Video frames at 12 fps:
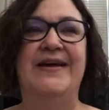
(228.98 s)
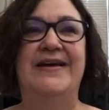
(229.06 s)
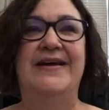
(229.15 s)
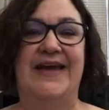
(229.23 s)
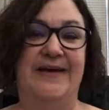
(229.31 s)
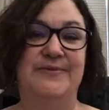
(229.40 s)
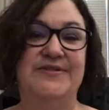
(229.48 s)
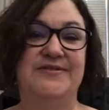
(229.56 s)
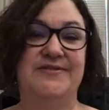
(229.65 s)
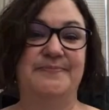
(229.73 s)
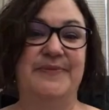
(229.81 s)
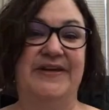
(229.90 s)
capes
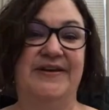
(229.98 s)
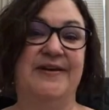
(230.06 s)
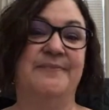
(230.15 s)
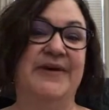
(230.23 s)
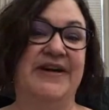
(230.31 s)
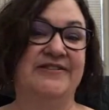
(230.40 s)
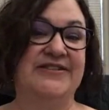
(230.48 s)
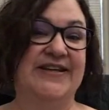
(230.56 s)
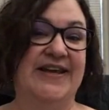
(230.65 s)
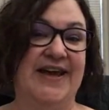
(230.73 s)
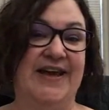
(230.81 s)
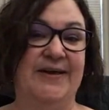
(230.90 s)
being compared to
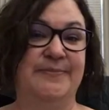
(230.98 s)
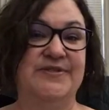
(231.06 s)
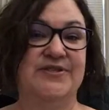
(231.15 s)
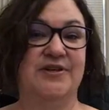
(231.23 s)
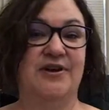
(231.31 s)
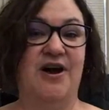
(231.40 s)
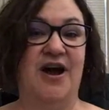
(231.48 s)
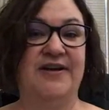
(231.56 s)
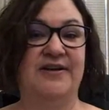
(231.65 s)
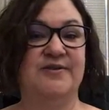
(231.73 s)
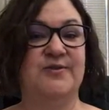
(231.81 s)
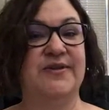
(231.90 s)
capes,
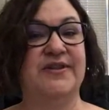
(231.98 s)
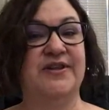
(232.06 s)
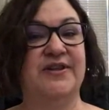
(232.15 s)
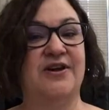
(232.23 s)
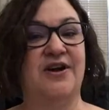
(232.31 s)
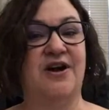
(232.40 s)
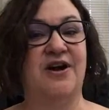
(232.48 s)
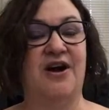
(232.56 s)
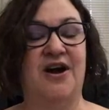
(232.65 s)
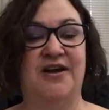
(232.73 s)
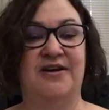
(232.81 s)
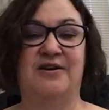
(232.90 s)
condos with
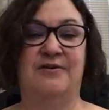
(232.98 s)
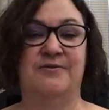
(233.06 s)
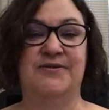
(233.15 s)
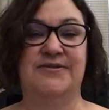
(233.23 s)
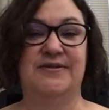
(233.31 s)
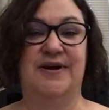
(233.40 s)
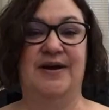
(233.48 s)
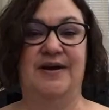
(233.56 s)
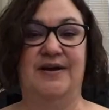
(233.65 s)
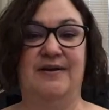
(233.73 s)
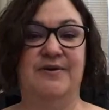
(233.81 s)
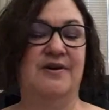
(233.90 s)
condos,
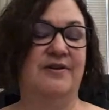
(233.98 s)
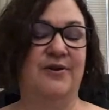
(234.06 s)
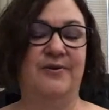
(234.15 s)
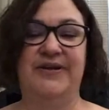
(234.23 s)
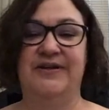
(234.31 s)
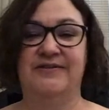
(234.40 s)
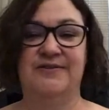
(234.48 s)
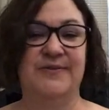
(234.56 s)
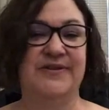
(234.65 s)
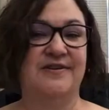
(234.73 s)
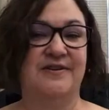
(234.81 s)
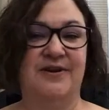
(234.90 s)
um, colonials with
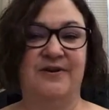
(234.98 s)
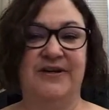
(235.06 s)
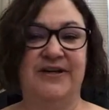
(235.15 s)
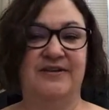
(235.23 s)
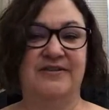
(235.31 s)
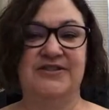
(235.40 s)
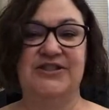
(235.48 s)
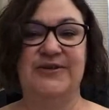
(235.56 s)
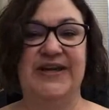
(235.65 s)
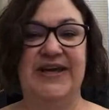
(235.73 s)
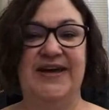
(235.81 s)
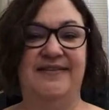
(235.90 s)
colonials. You
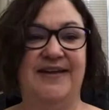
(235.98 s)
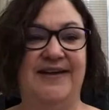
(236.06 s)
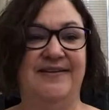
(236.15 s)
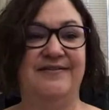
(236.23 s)
can't like